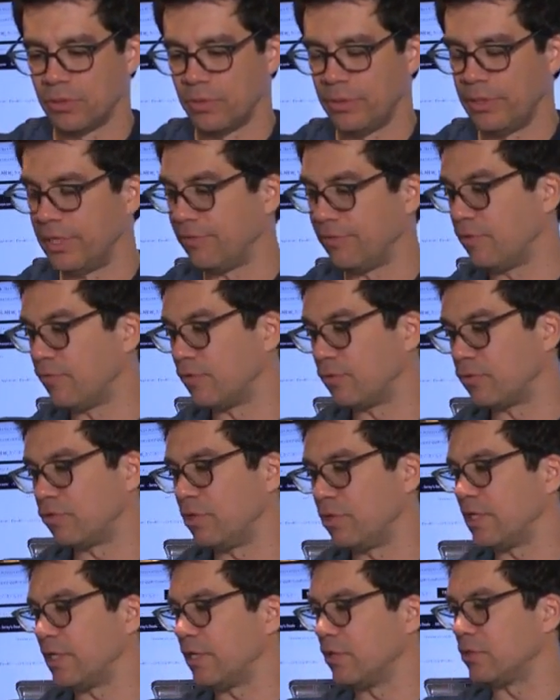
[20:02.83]
We have over
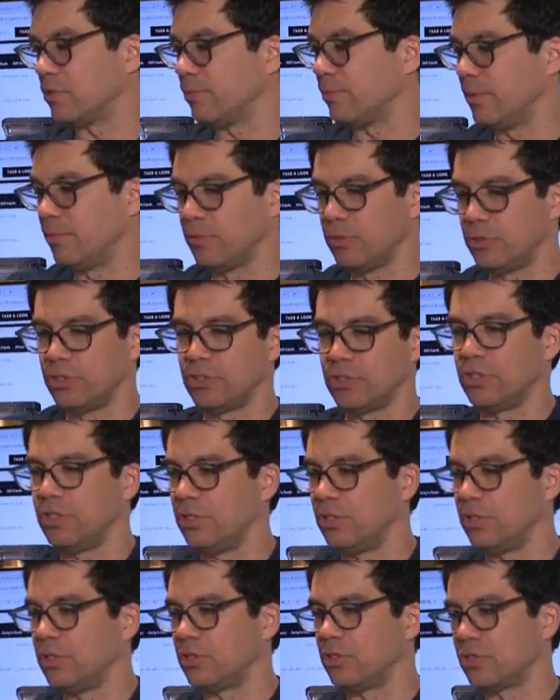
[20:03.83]
3,000 people just
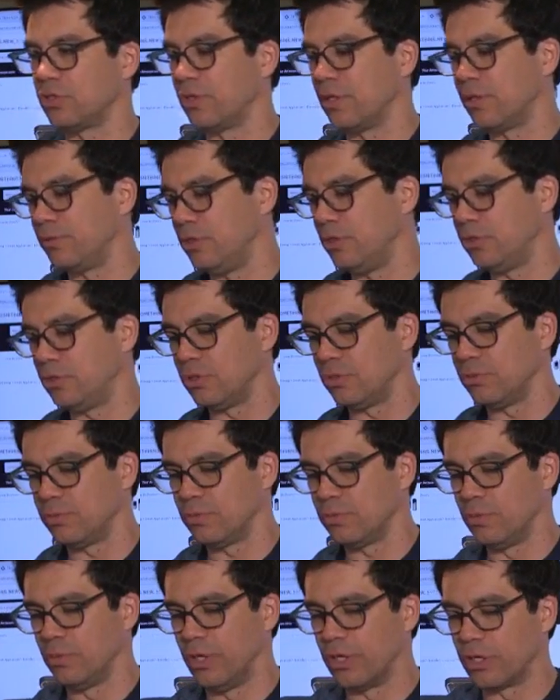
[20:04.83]
Instagram and YouTube.
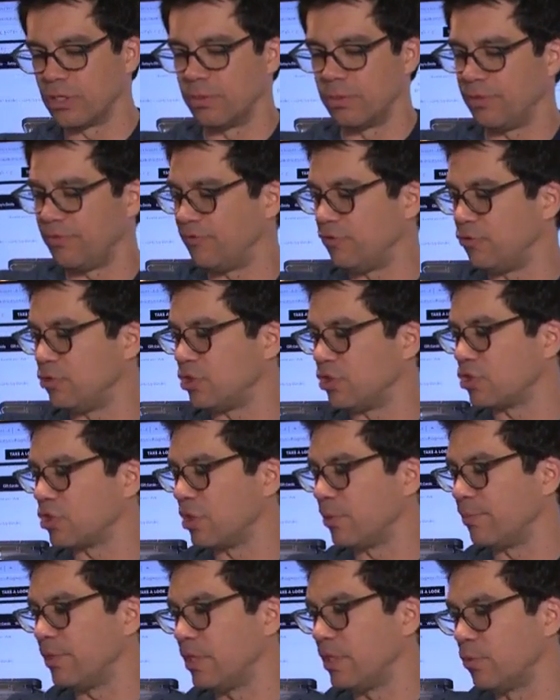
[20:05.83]
Welcome if you're just
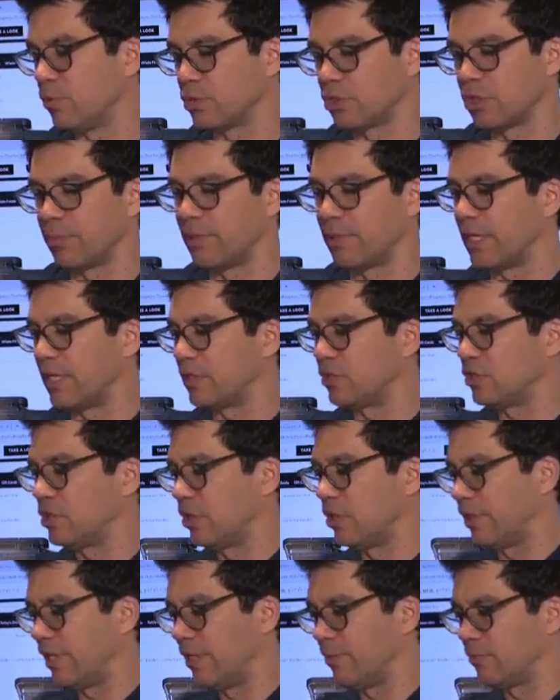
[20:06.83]
coming in. We're talking about how to
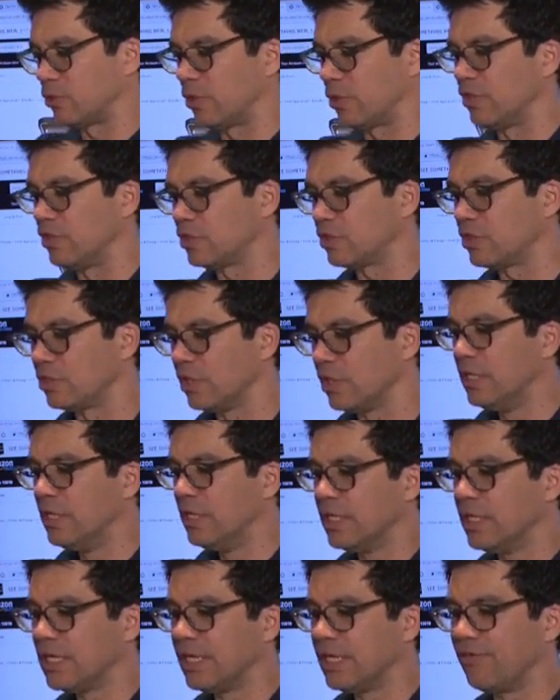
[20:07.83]
sell on Amazon. Let's
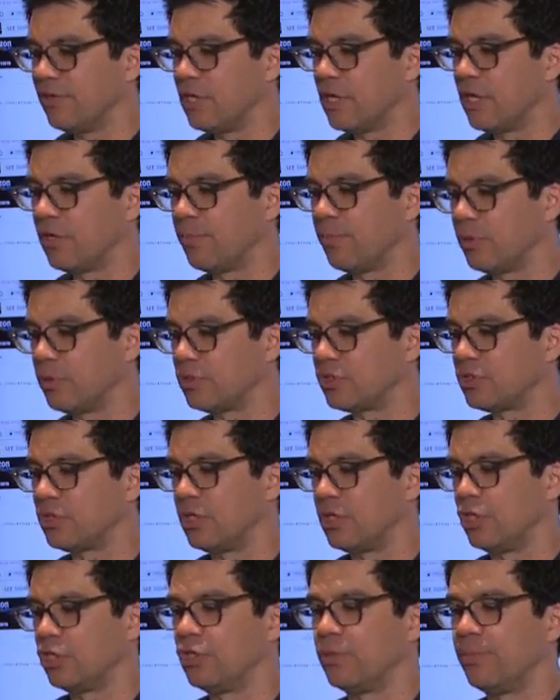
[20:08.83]
give another person
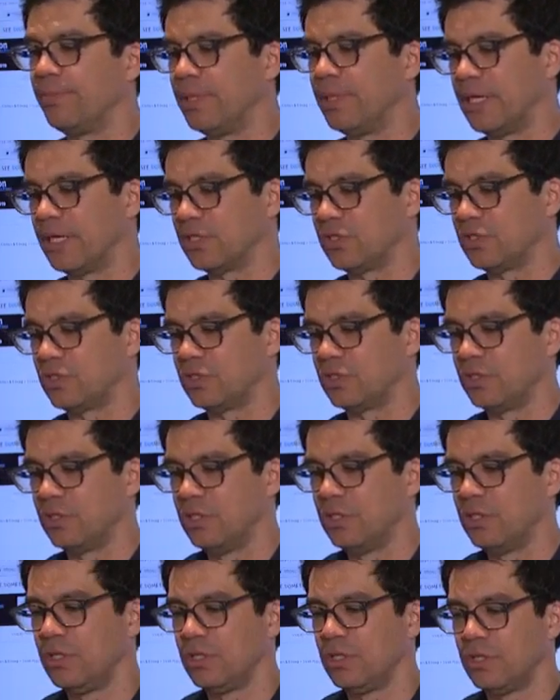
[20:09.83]
100 bucks.
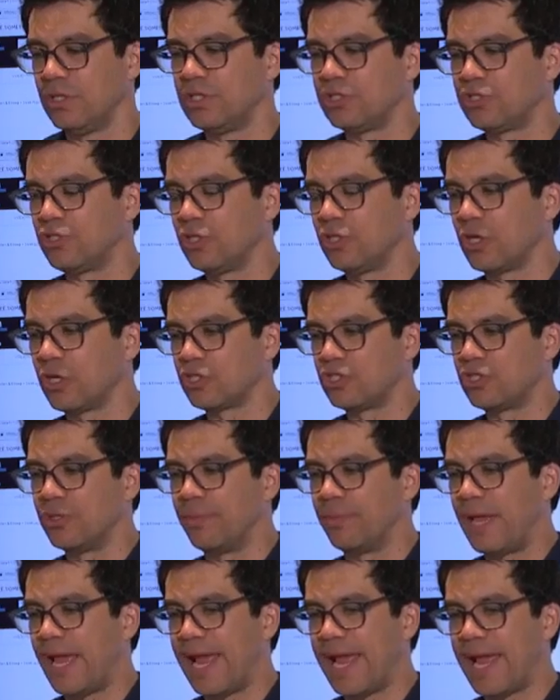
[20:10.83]
Let's talk
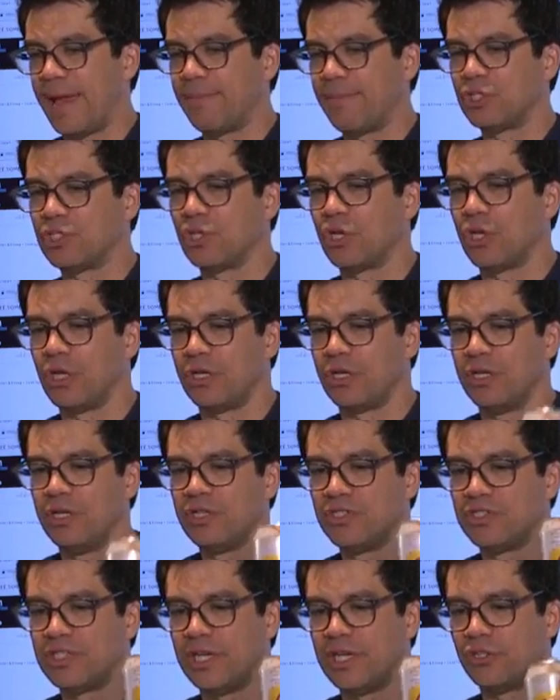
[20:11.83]
some Amazon
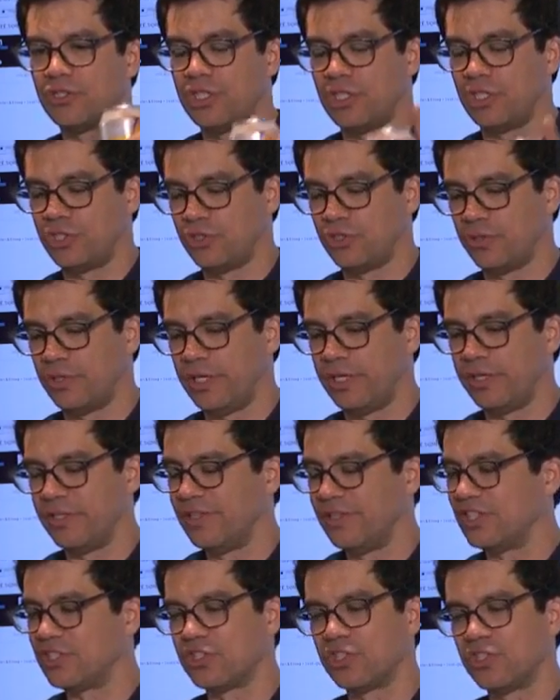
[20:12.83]
sales history.
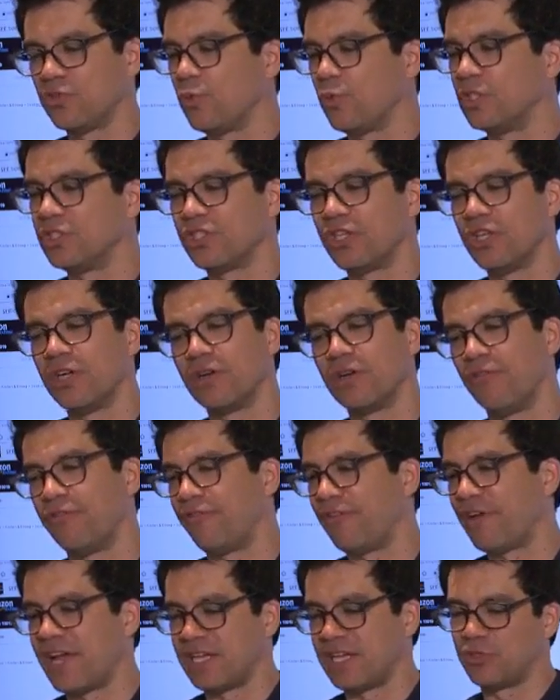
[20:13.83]
This is the one's going to go
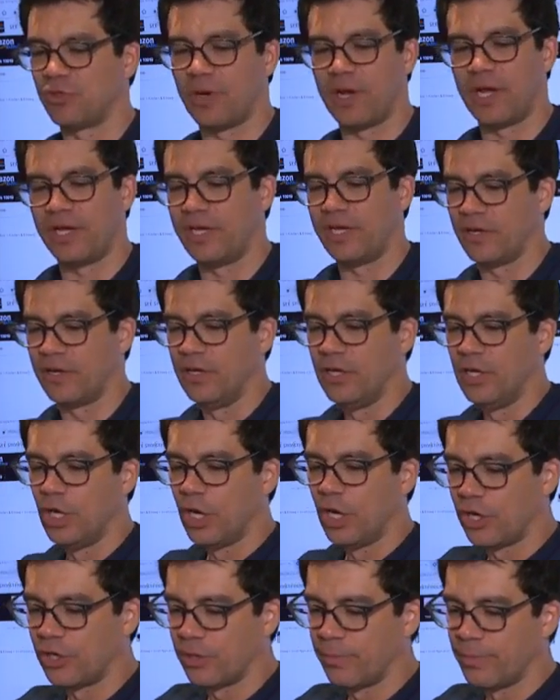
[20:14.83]
fast right here.
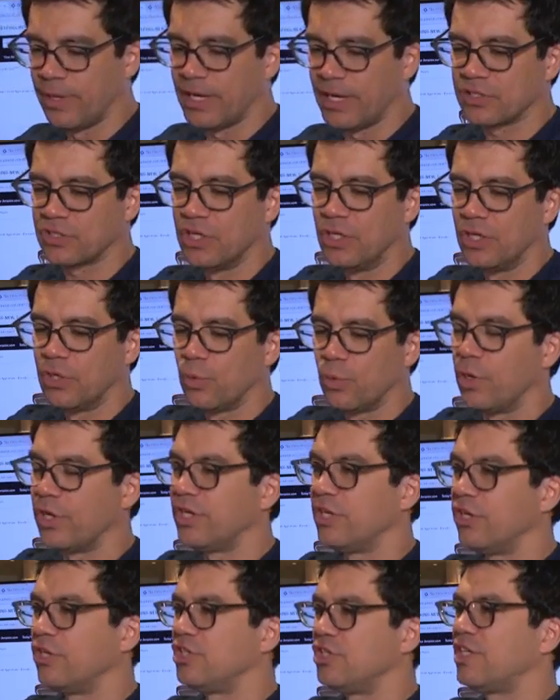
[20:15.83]
100 bucks.
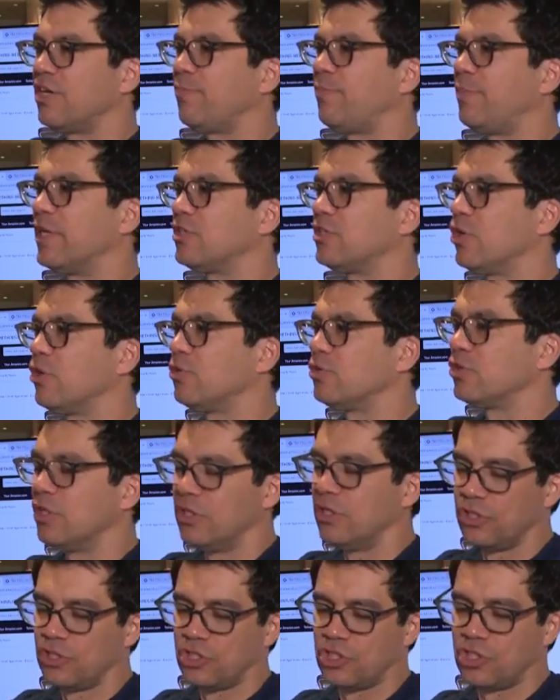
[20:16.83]
What year did Jeff Bezos
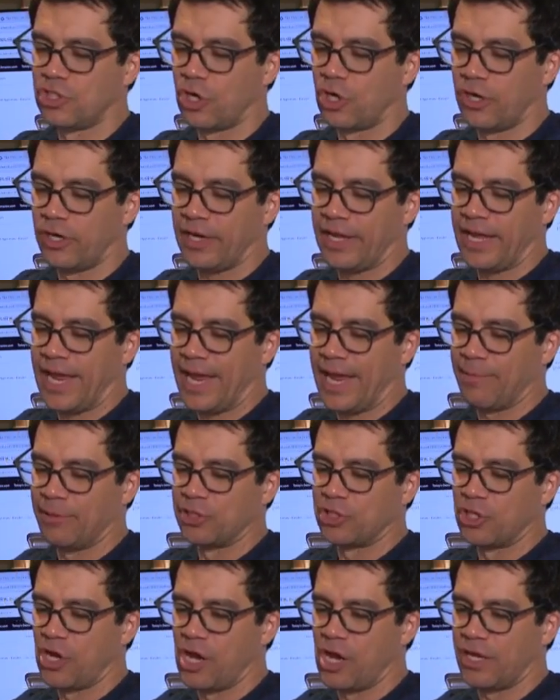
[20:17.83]
start
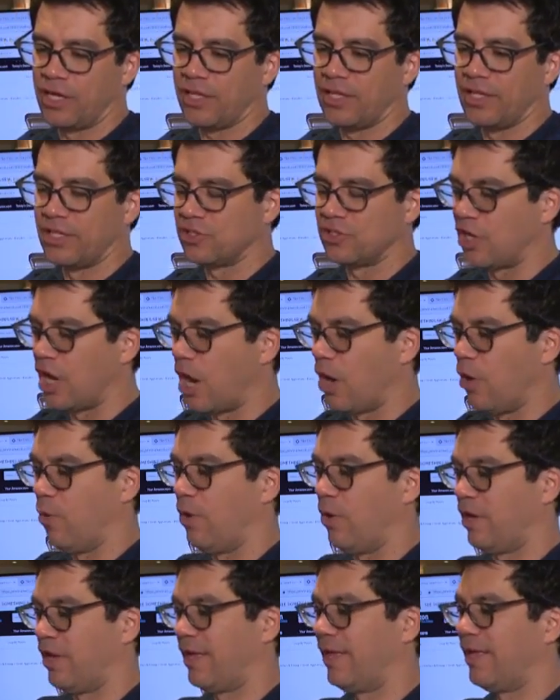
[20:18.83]
Amazon? Let's go.